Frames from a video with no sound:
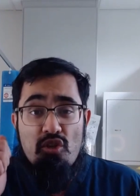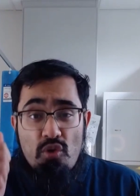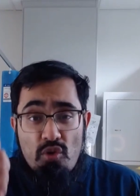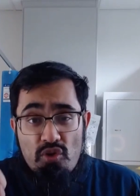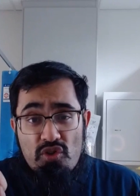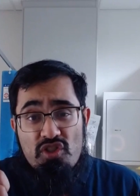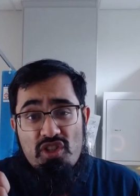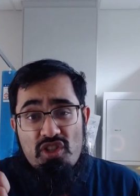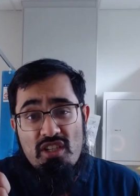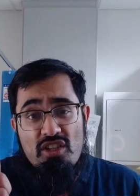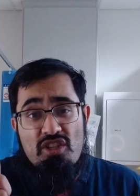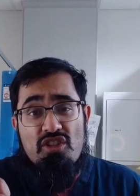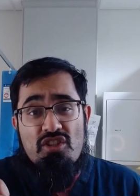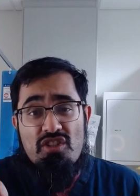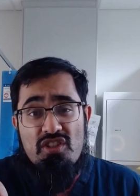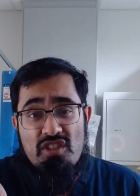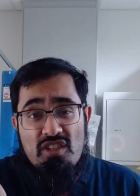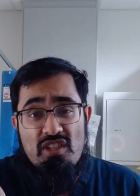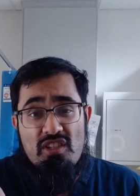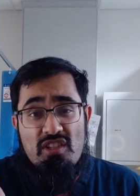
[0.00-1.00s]
your signature to
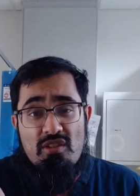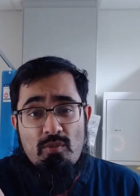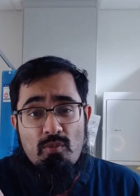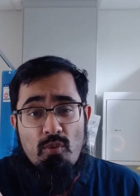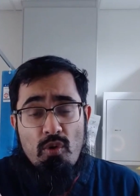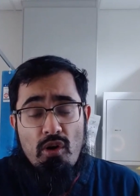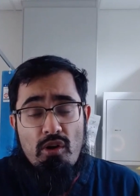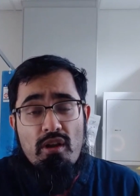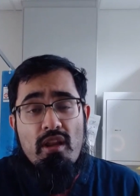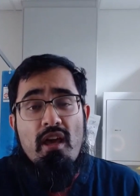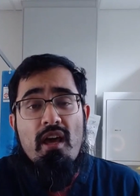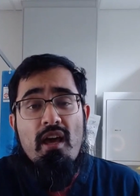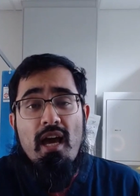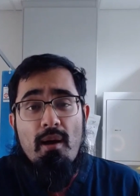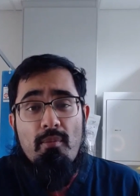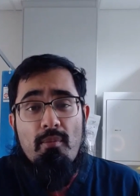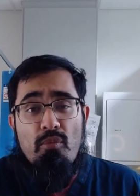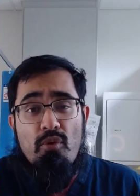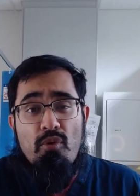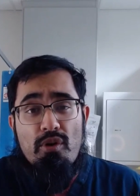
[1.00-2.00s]
System One,
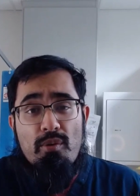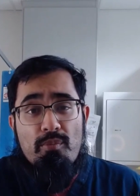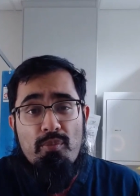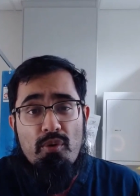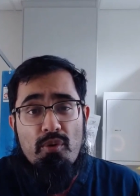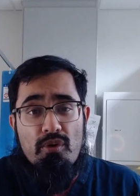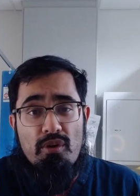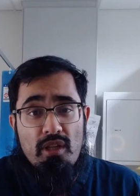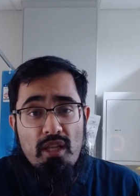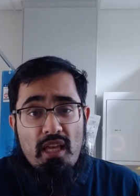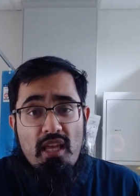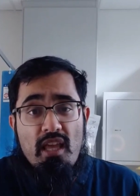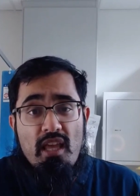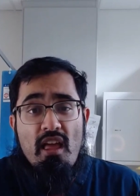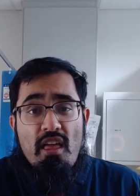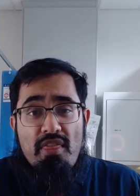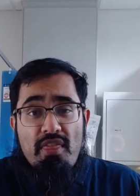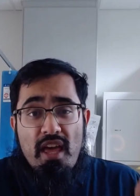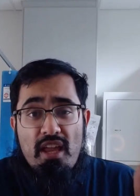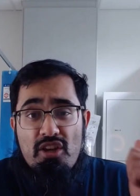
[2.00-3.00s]
and more importantly,
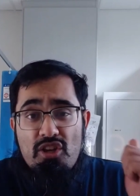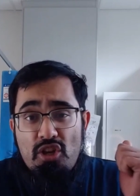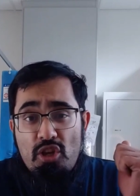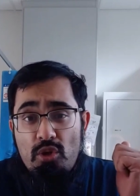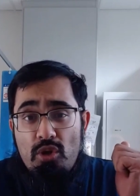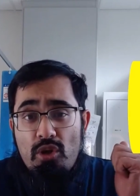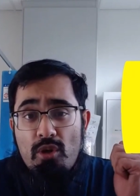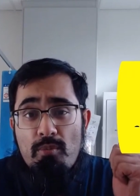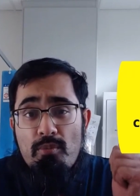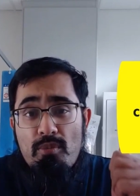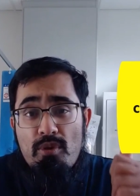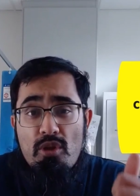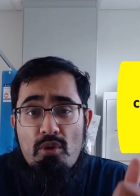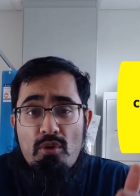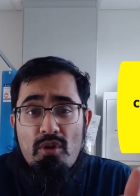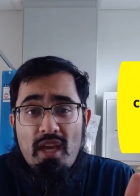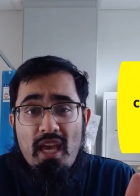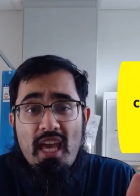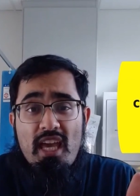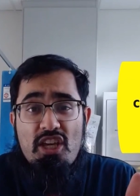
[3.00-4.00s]
their new
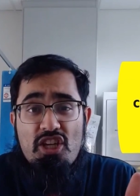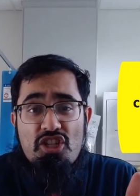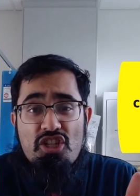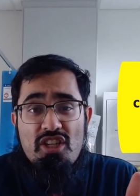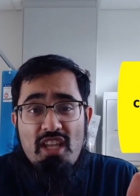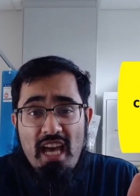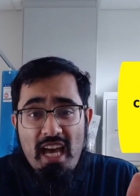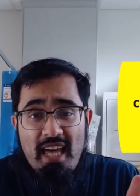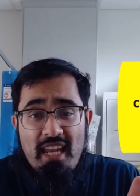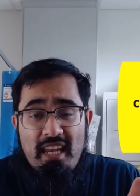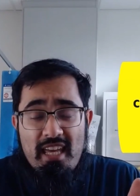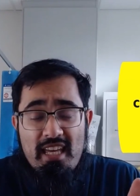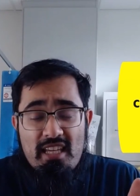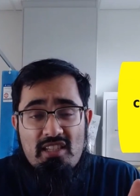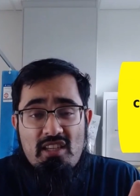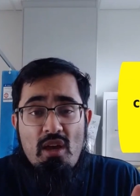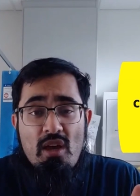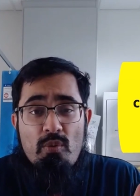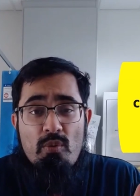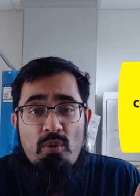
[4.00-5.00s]
communication annex,
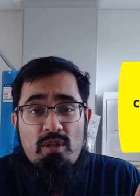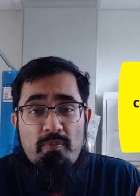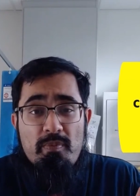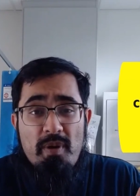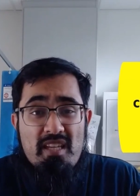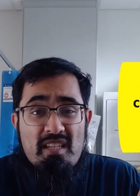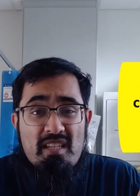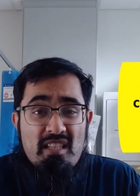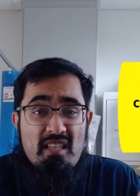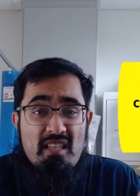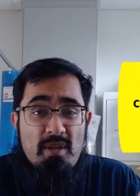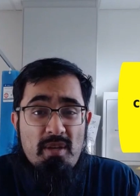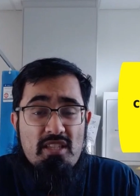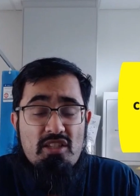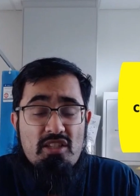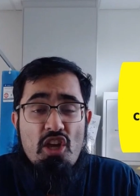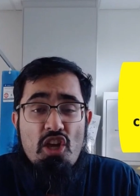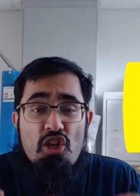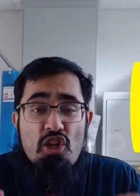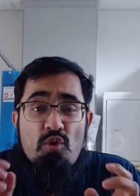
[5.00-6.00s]
which basically
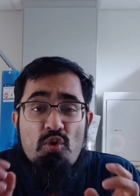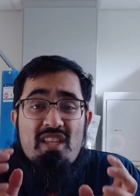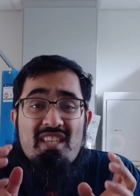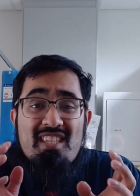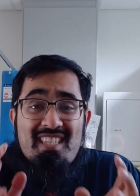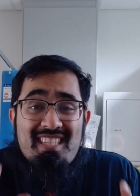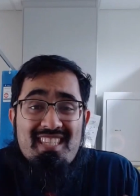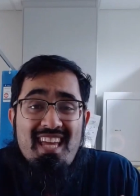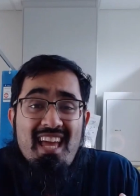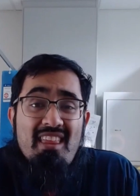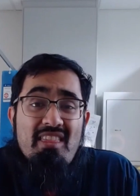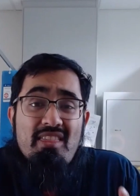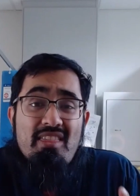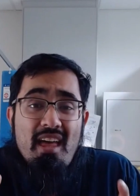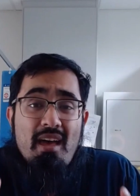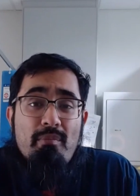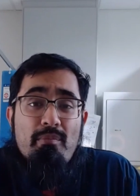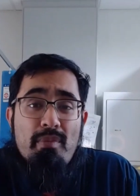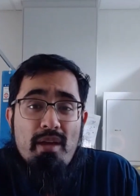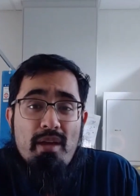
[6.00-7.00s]
means you can send
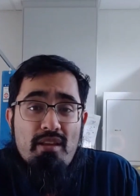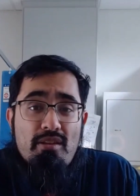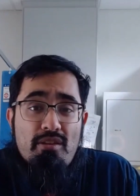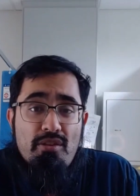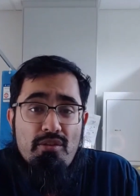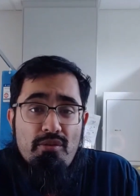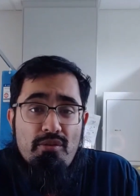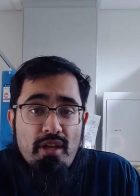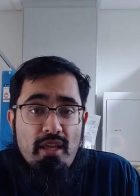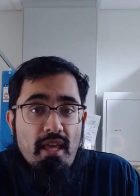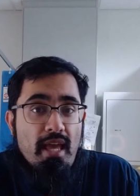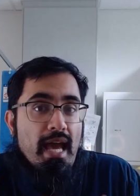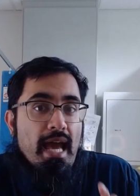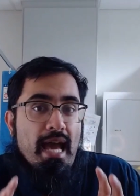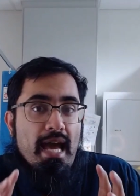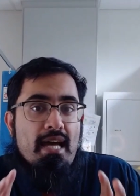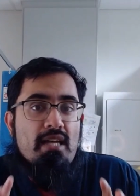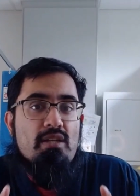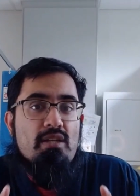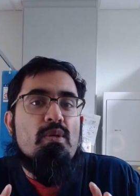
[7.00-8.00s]
that Med three,
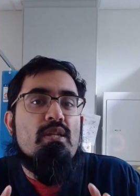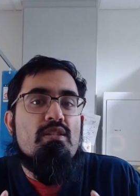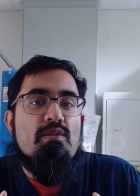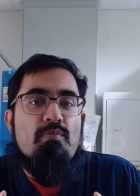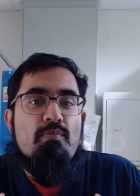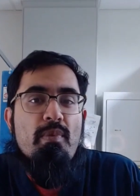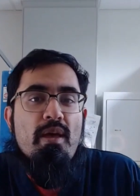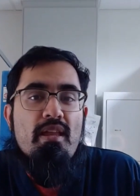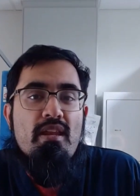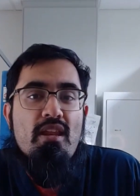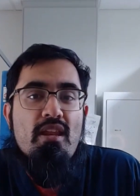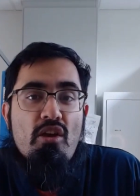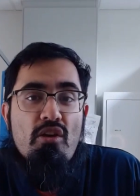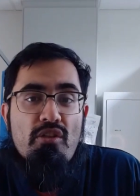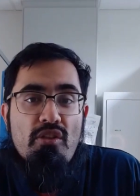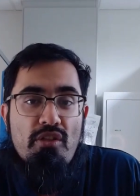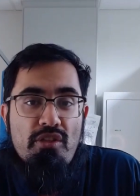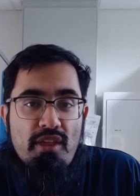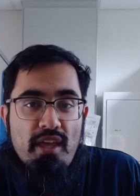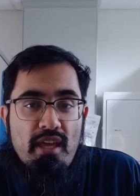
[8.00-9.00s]
as well as many
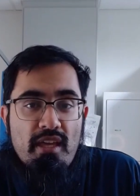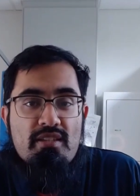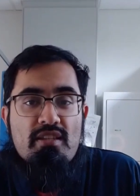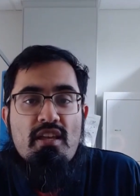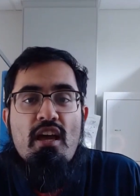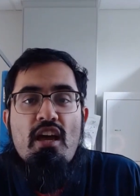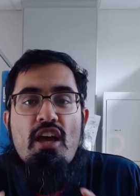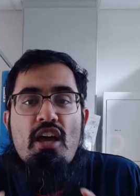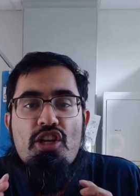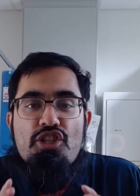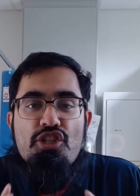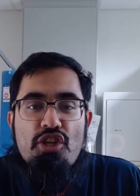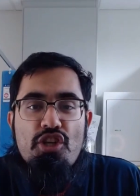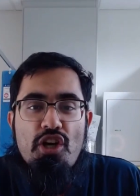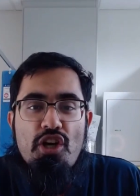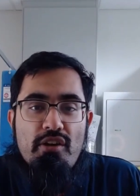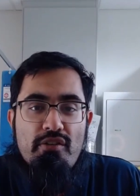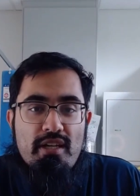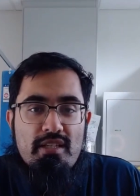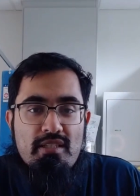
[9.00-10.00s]
other things,
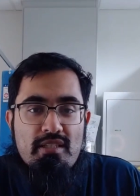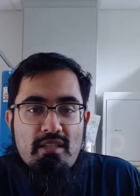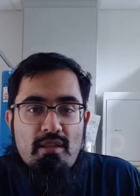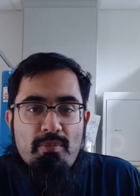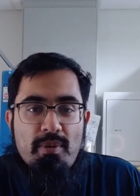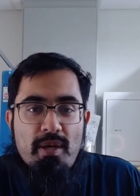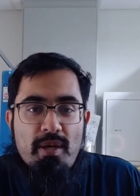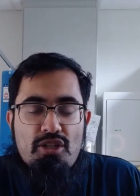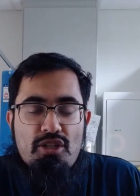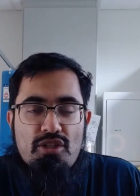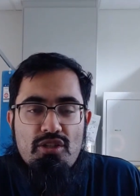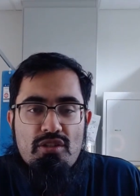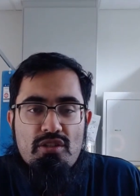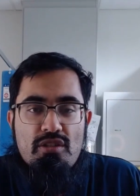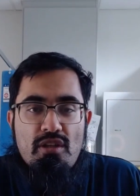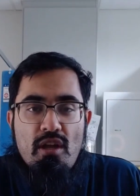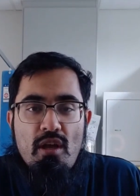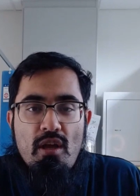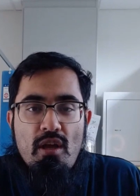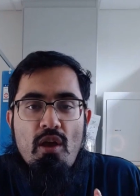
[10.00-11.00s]
direct to the
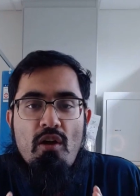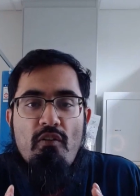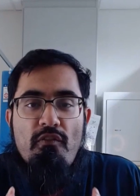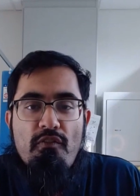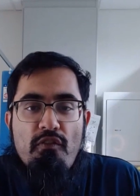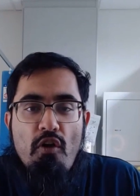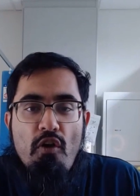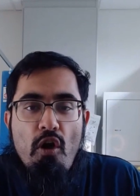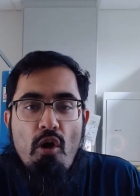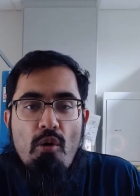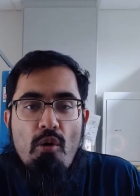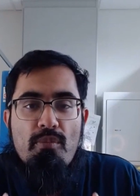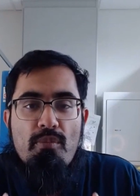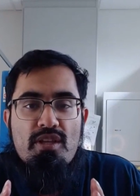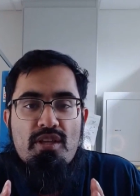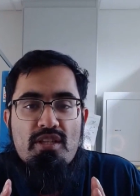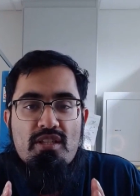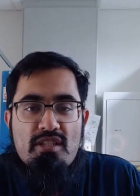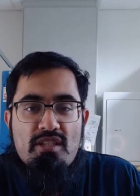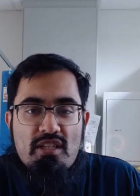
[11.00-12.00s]
patient from
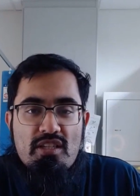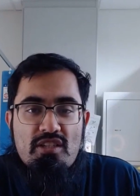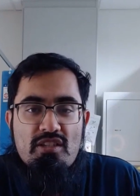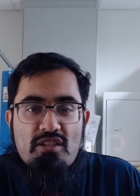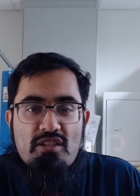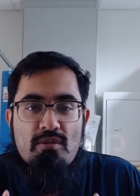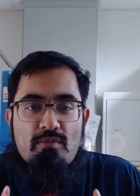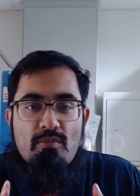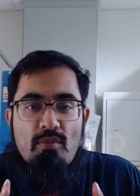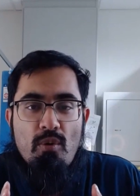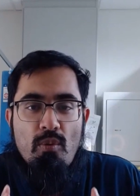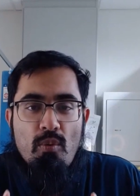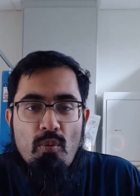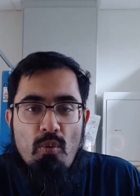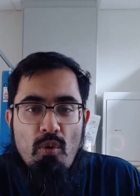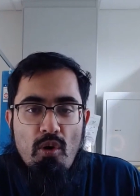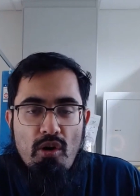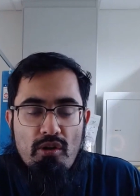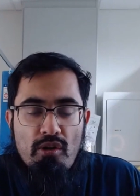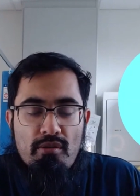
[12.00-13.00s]
System
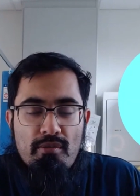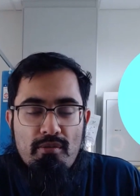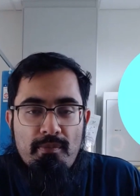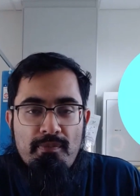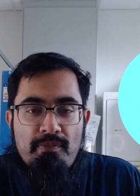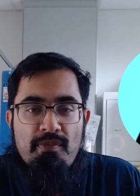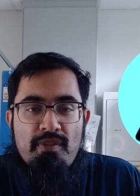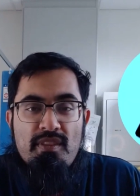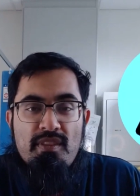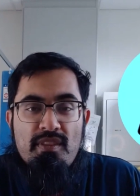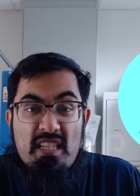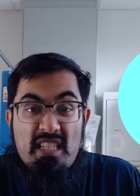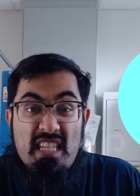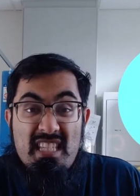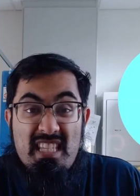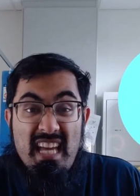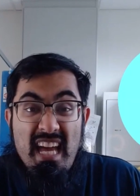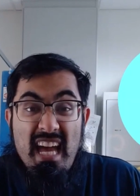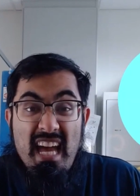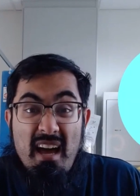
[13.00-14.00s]
One. This
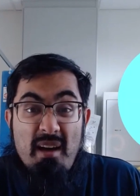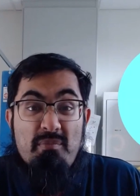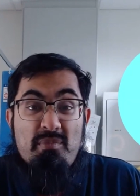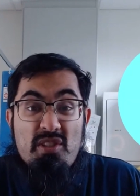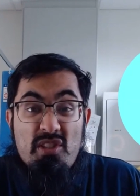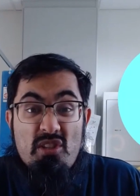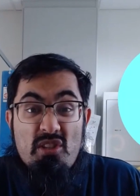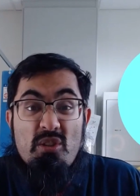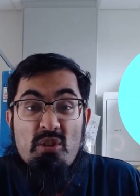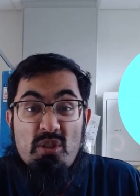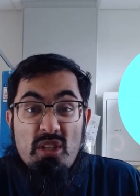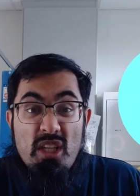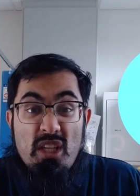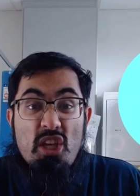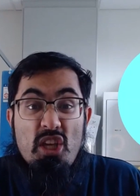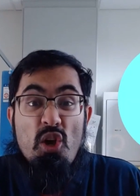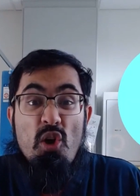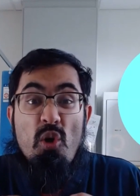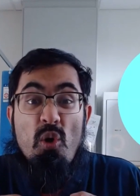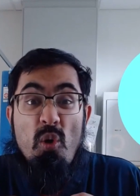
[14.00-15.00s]
is
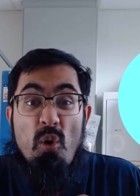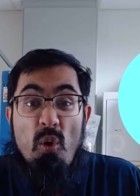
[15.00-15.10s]
absolutely